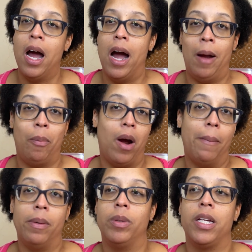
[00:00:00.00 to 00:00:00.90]
I
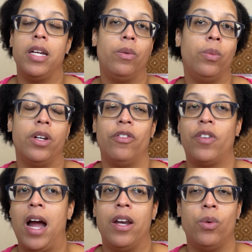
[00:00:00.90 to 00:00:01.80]
probably would have
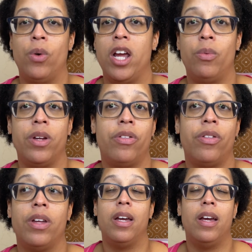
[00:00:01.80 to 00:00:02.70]
gotten away with
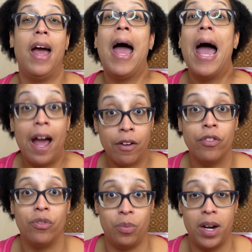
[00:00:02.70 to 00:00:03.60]
half
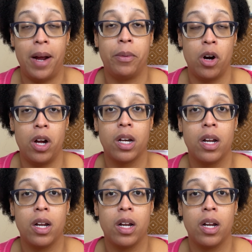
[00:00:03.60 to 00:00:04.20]
of what I brought.